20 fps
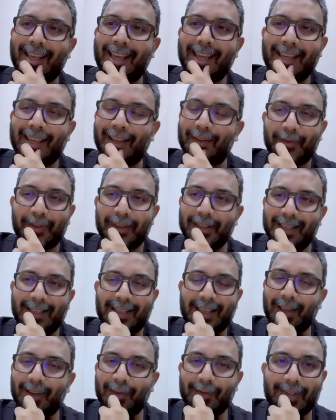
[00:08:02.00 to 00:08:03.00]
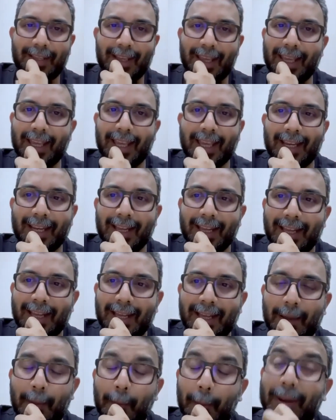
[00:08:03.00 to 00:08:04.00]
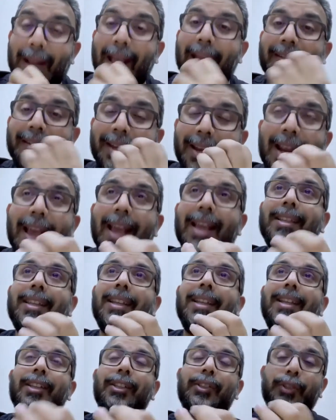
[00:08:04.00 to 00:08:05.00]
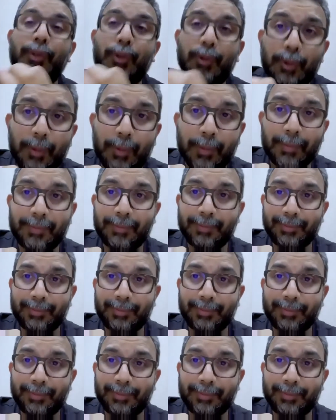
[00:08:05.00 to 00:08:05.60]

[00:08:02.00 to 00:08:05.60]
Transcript: saying it for the sake of saying it. But I realized it is true,